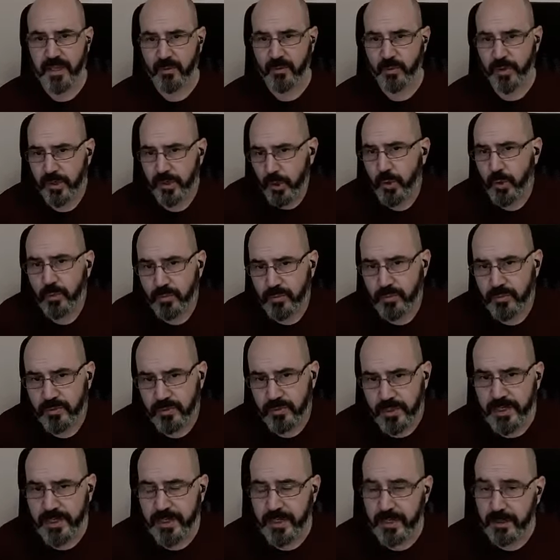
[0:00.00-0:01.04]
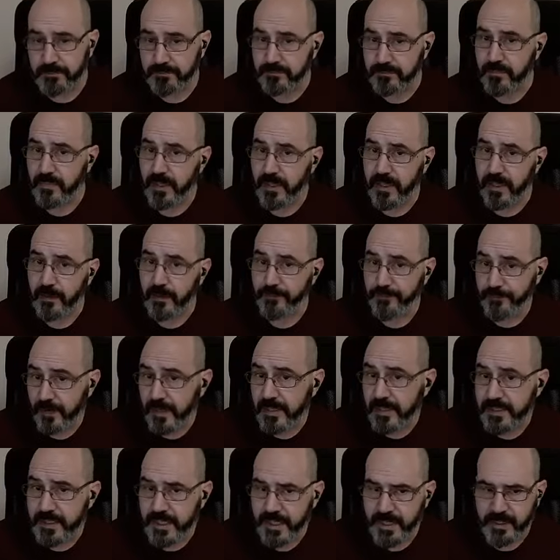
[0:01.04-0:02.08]
with our own
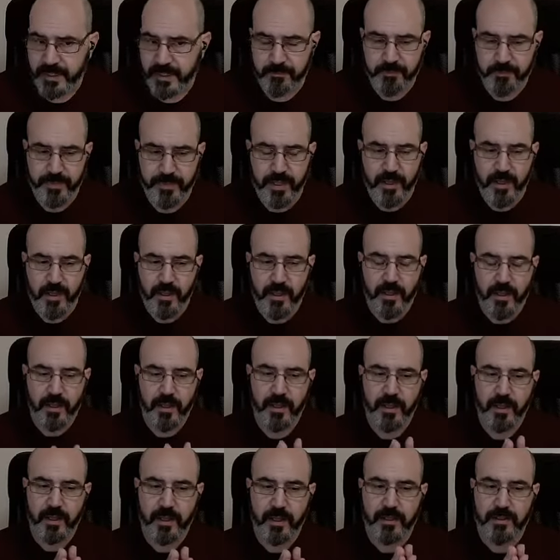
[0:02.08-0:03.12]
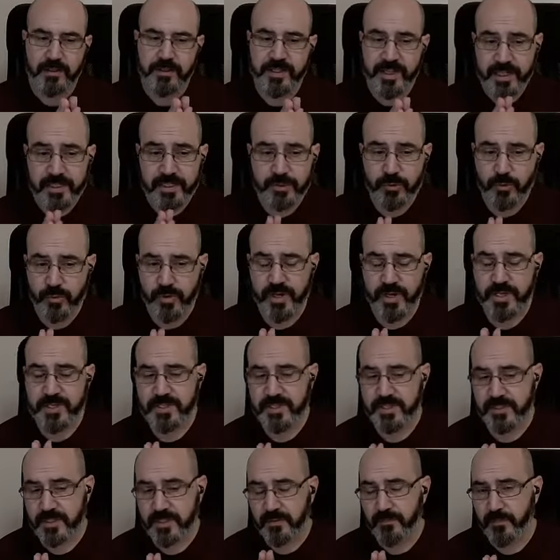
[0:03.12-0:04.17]
funding. Then there
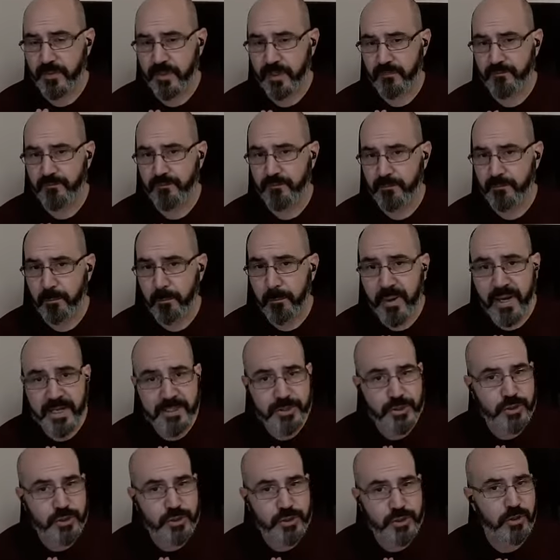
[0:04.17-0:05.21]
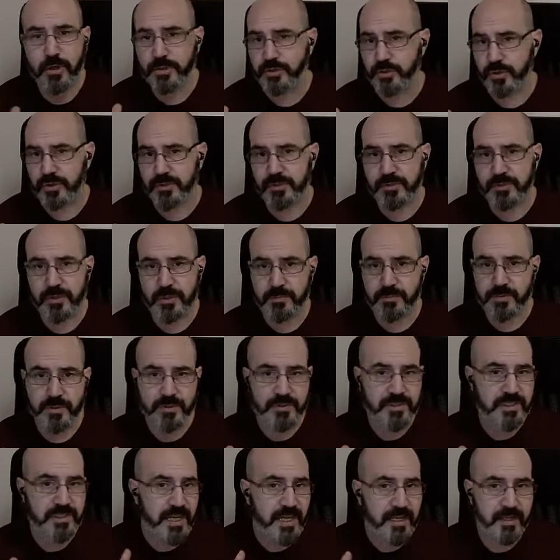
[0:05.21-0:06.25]
is something much larger in terms
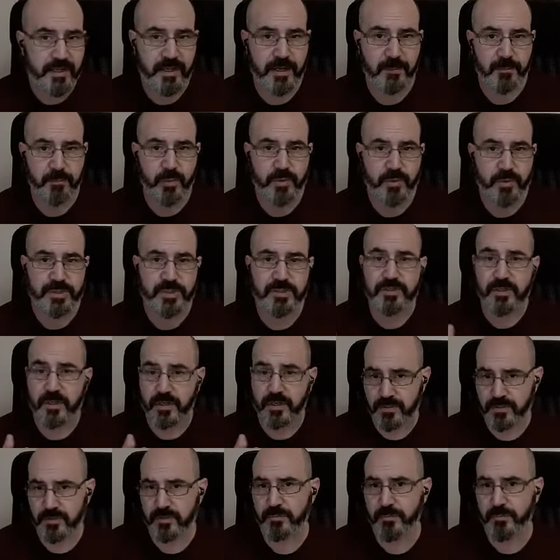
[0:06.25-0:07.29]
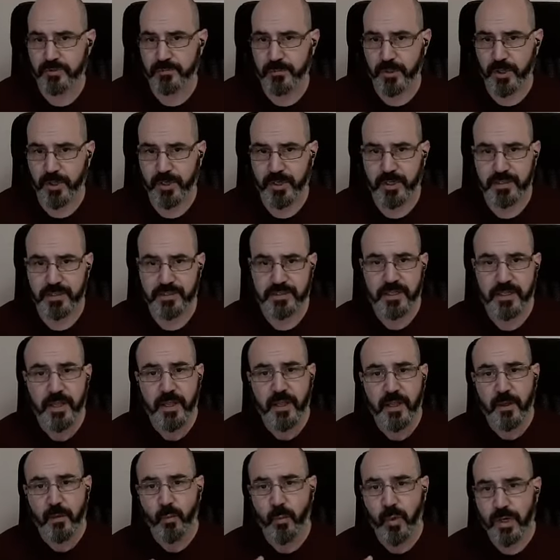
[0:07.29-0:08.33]
of scaling up, which is the consumer's market,
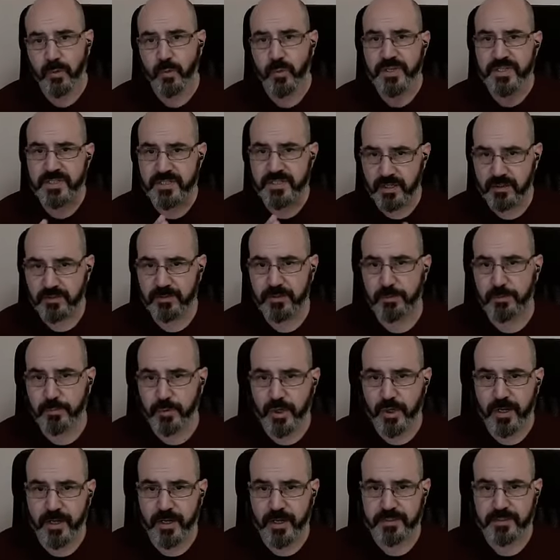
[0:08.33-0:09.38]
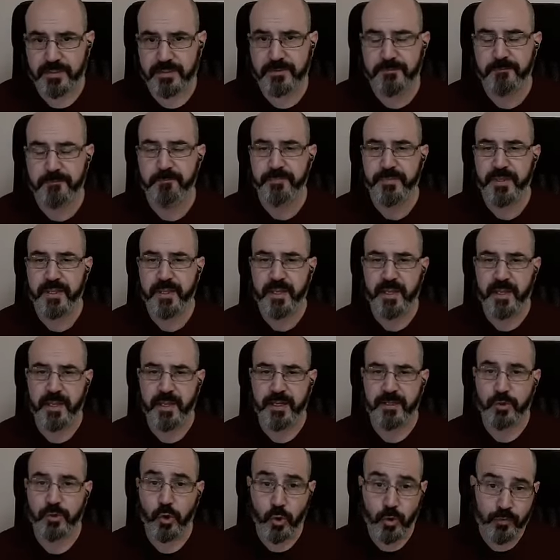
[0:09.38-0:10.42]
where we sell the product
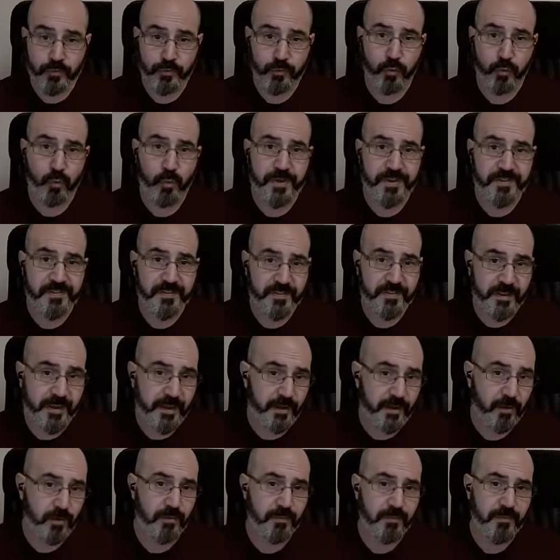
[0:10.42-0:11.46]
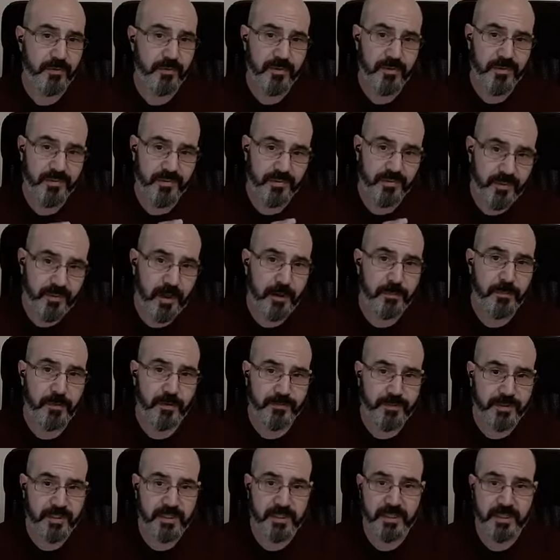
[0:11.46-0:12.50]
and also we sell some
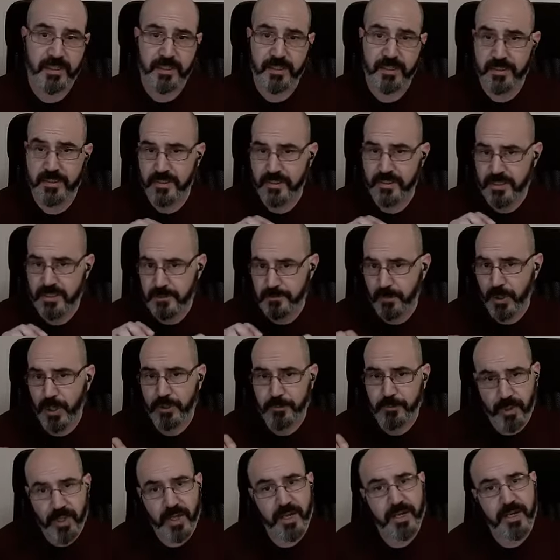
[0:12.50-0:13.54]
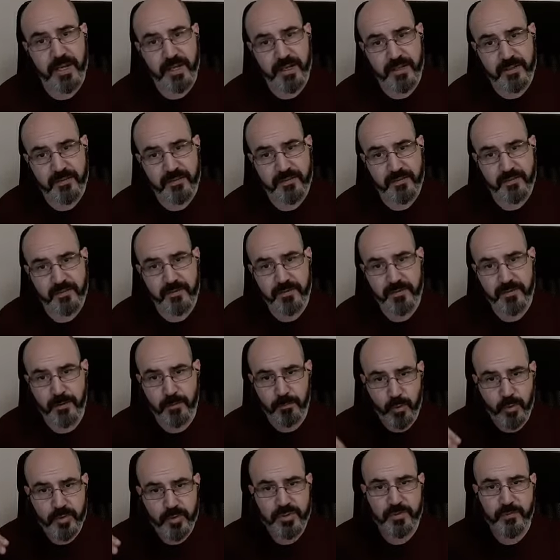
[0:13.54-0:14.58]
of the smart plugins, the
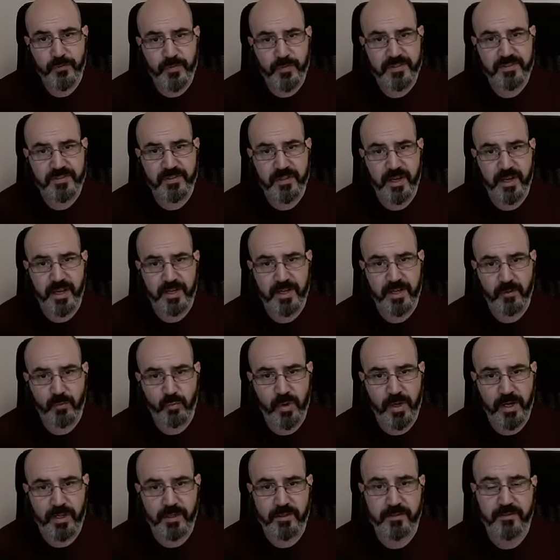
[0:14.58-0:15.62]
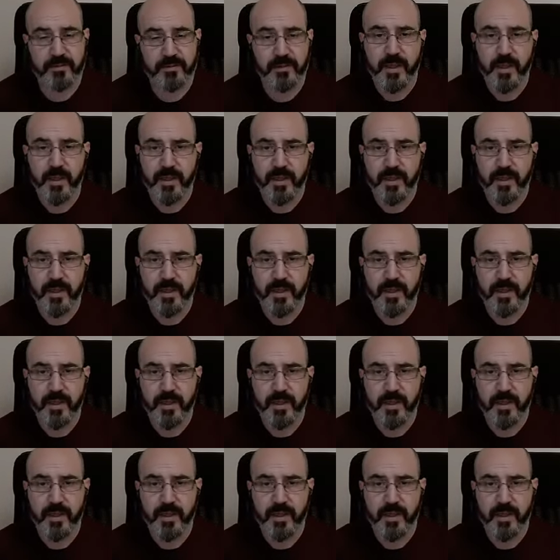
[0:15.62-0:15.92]
more sophisticated ones,